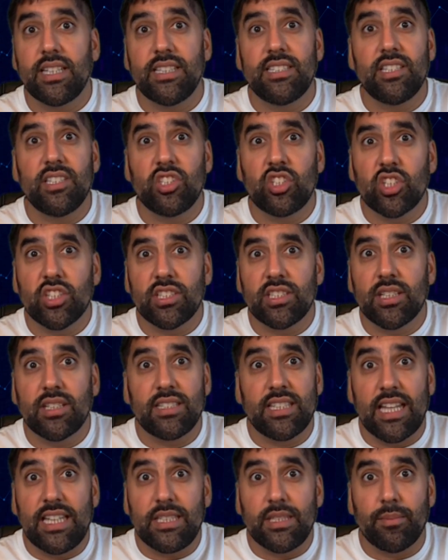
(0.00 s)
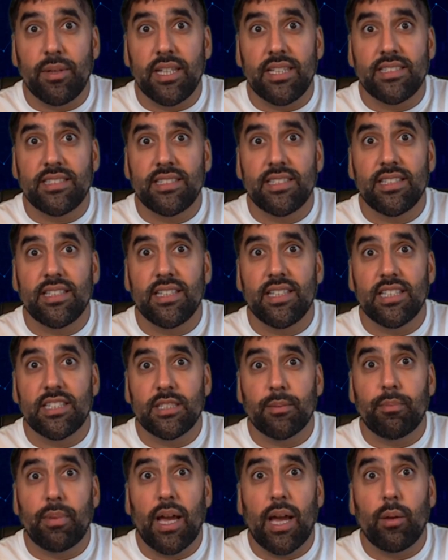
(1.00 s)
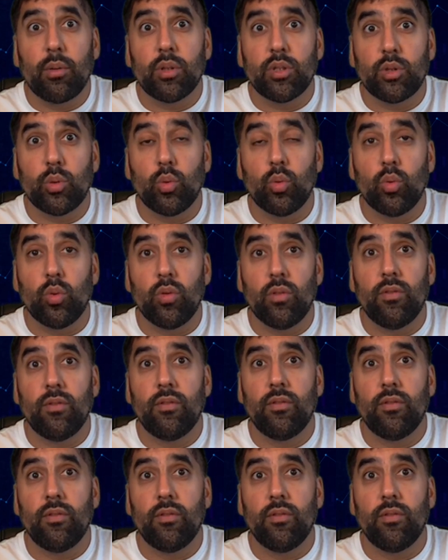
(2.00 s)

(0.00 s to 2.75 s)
isn't just a database, it's a power tool